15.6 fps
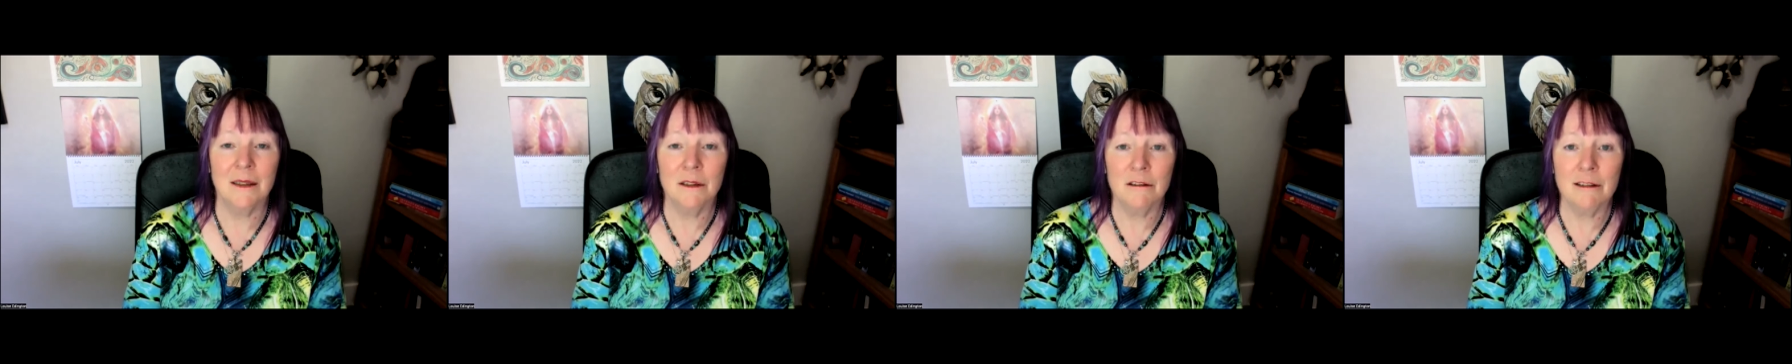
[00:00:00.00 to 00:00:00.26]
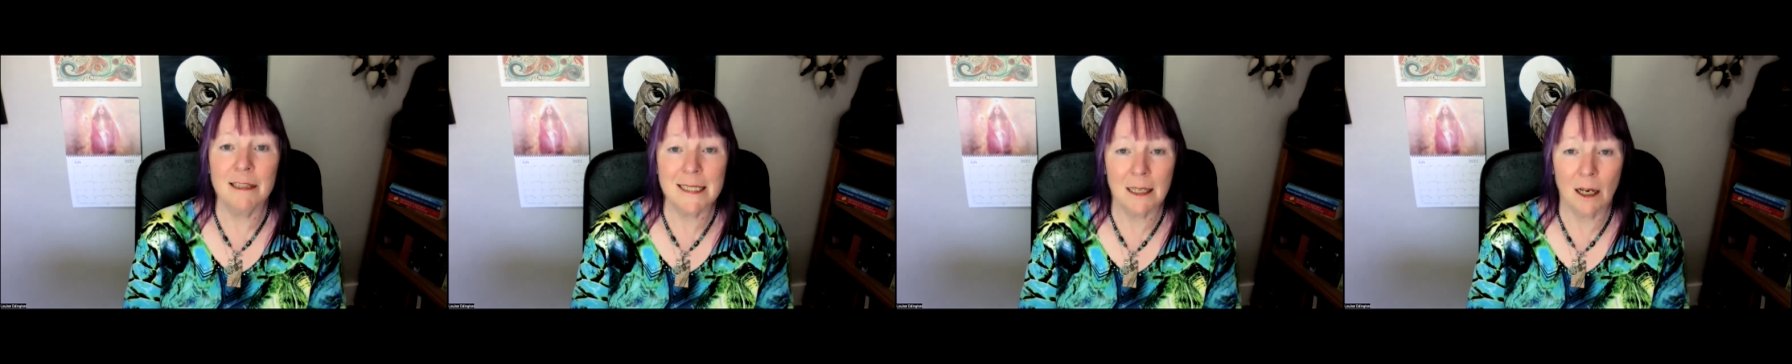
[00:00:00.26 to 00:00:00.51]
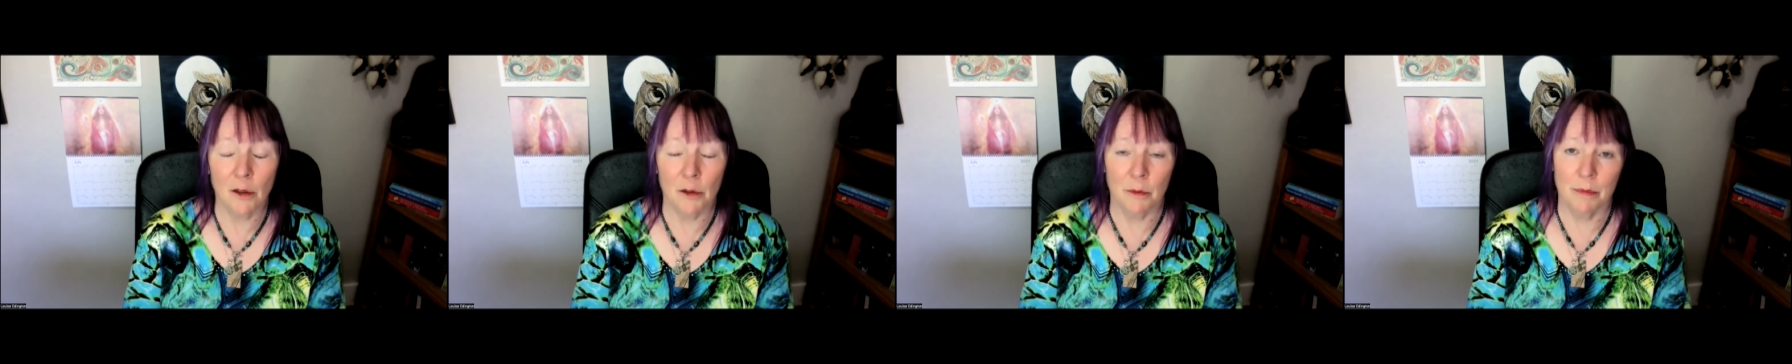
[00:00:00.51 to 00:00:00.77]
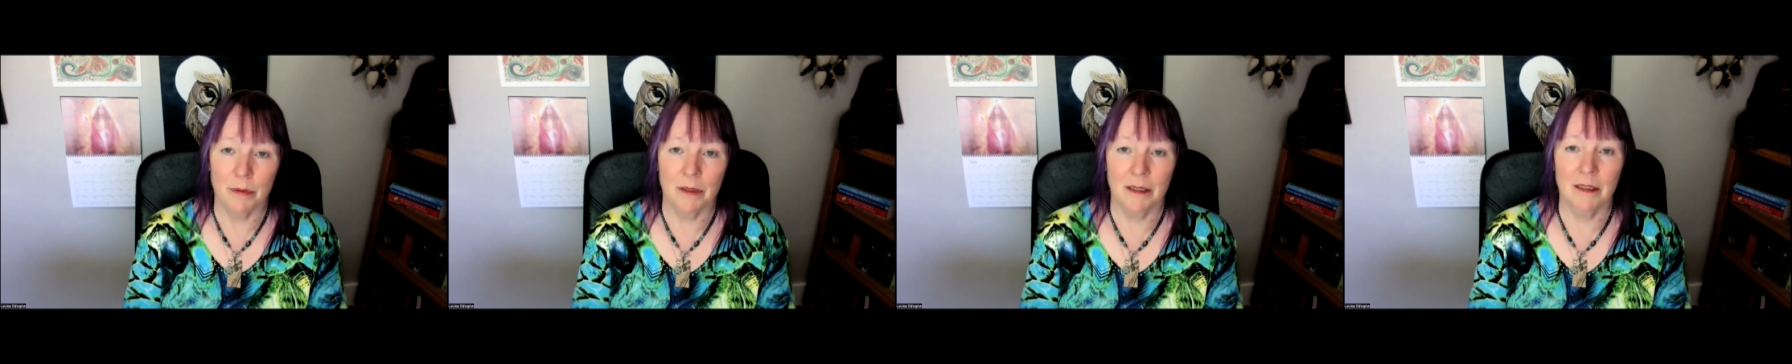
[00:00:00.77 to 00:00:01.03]
So there is
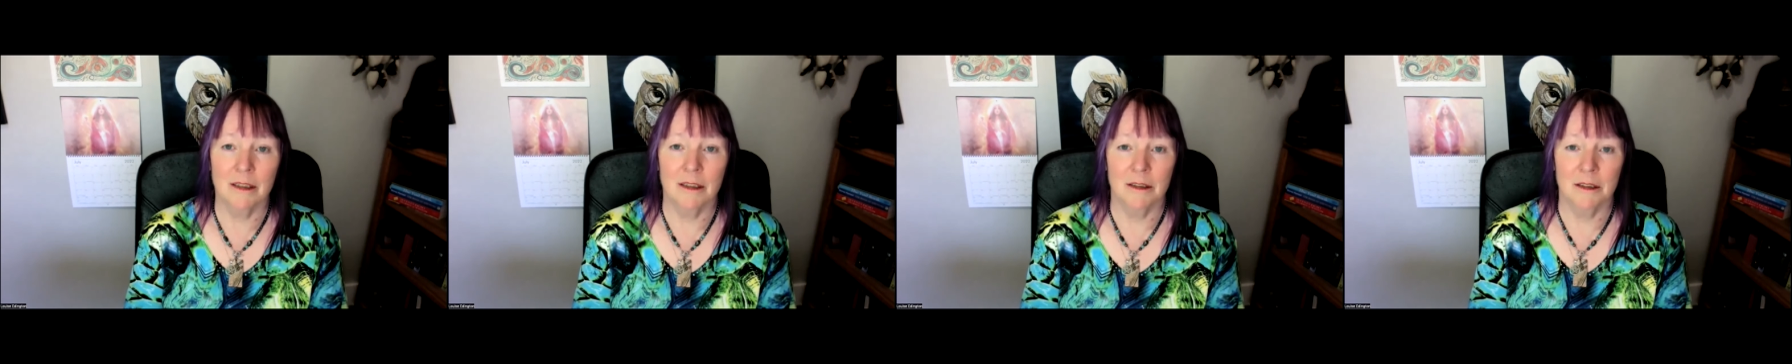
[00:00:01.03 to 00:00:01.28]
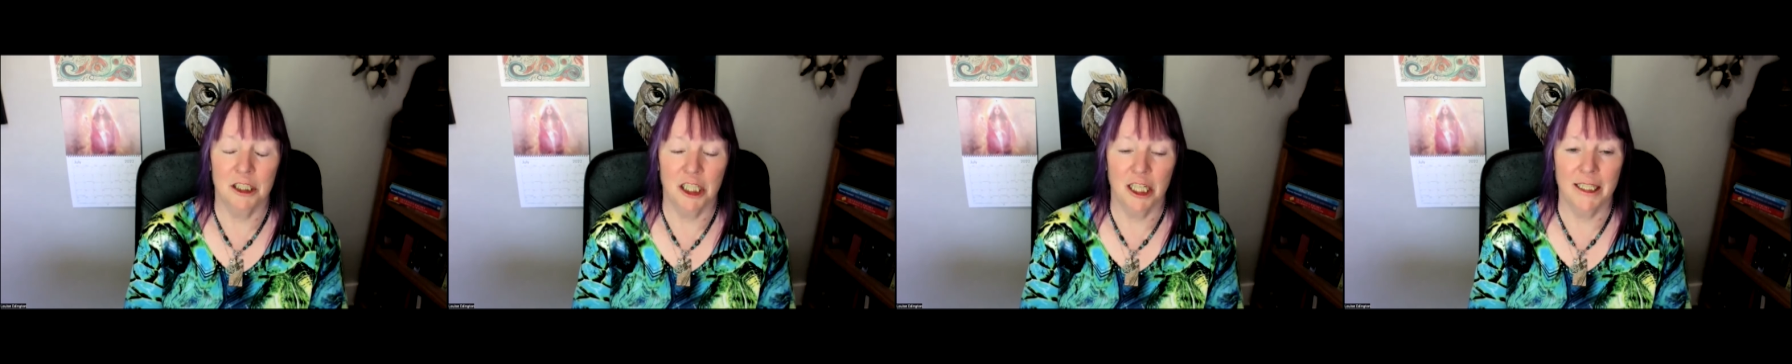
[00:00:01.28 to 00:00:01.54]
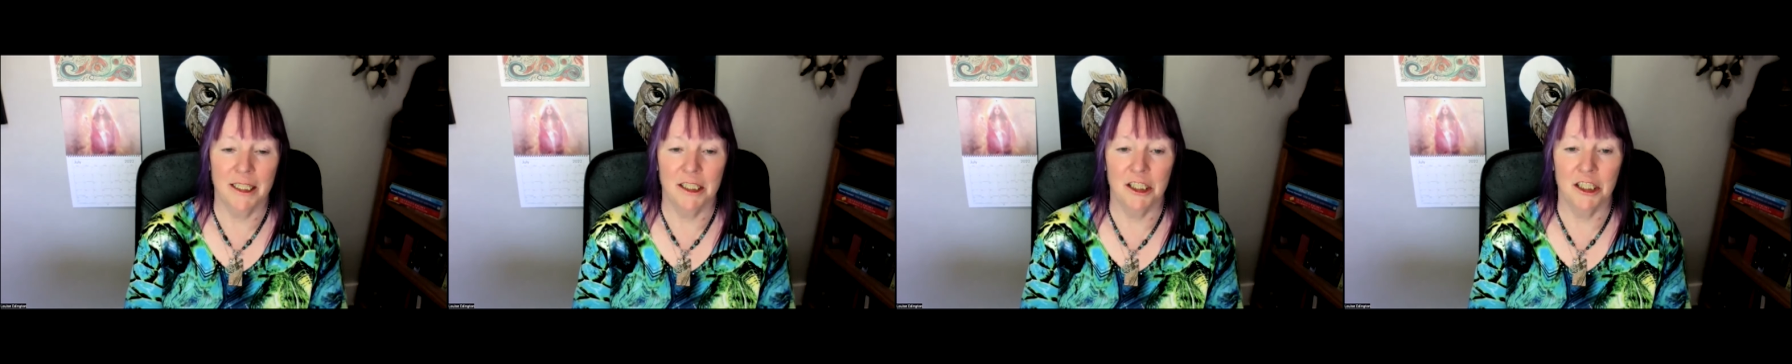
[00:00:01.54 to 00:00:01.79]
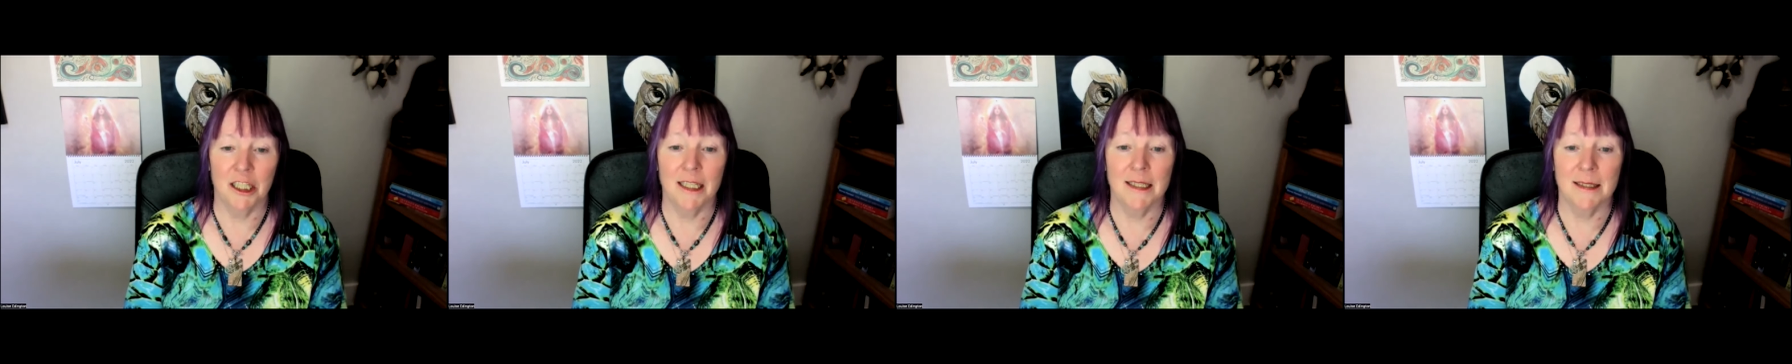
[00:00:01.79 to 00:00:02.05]
hope that good
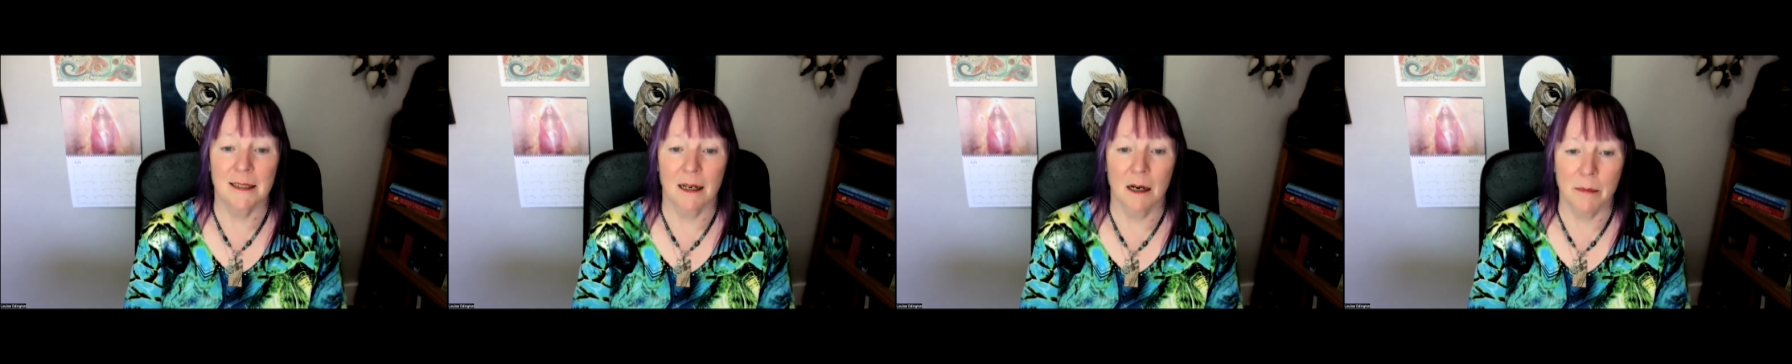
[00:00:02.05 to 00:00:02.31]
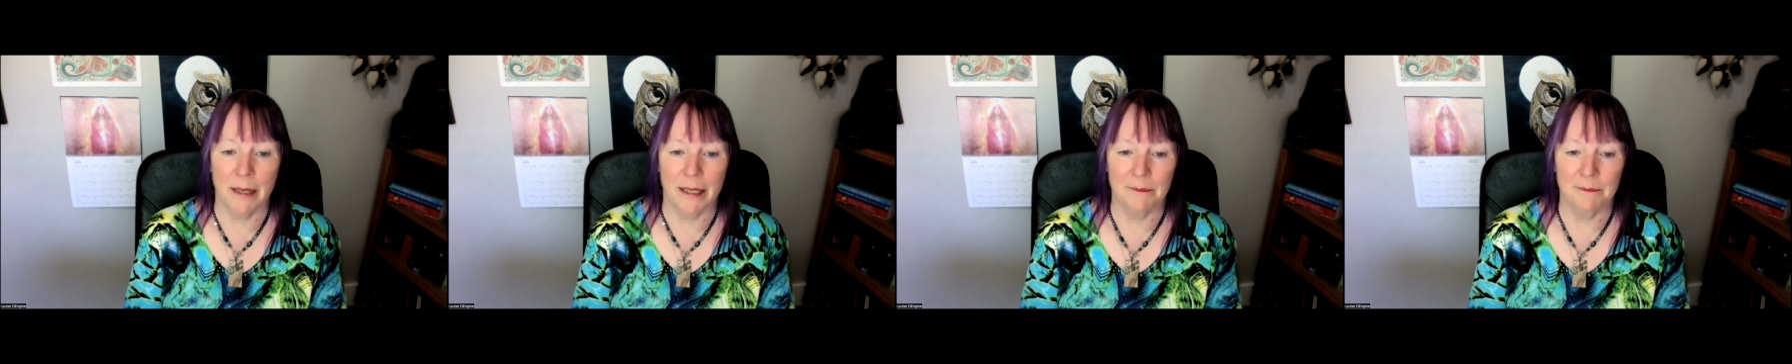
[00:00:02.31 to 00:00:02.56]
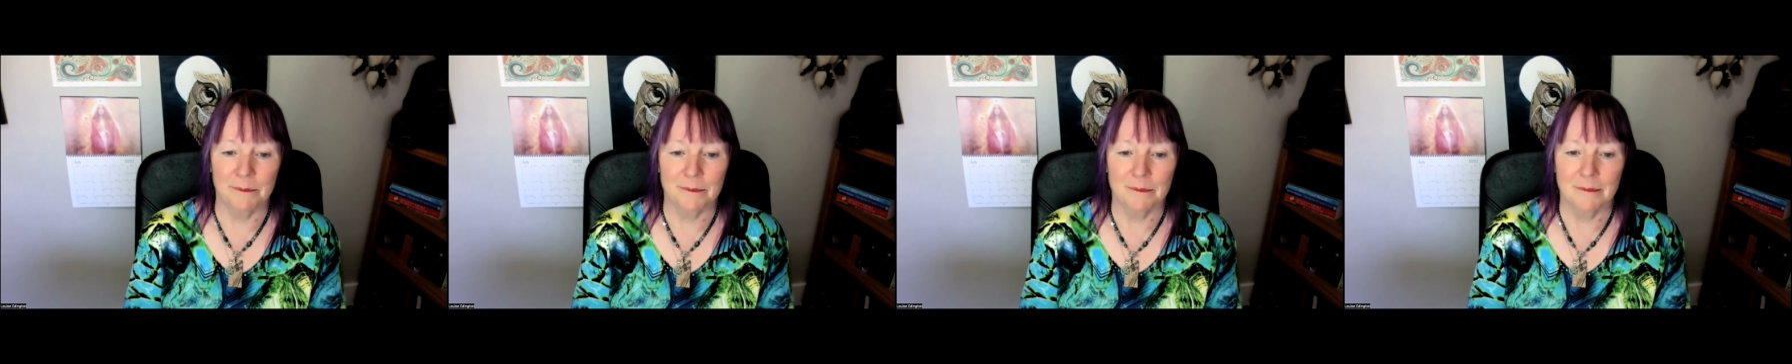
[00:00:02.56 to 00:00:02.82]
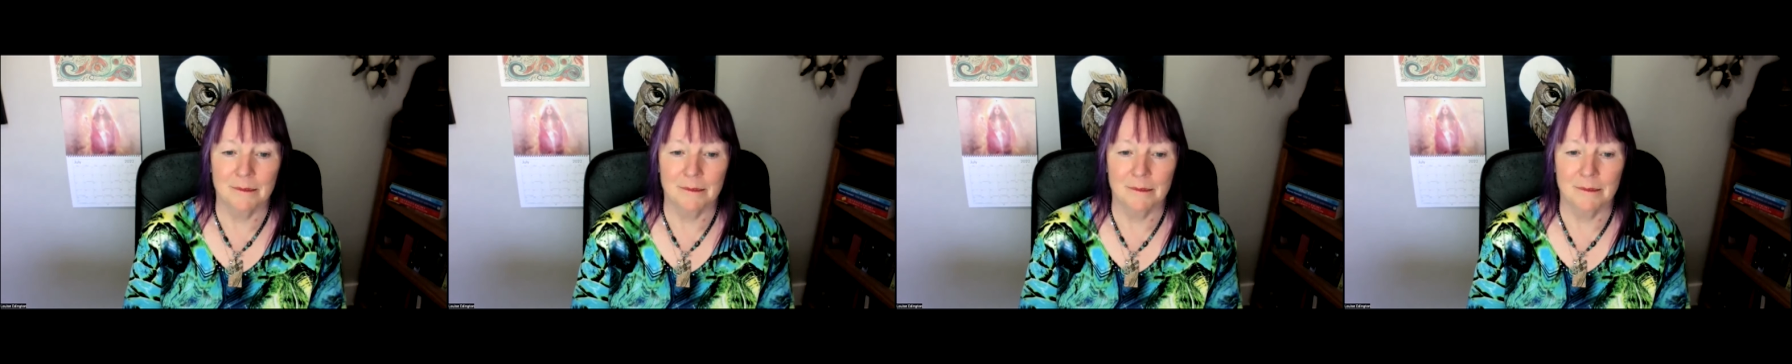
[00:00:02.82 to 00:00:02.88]
change is coming.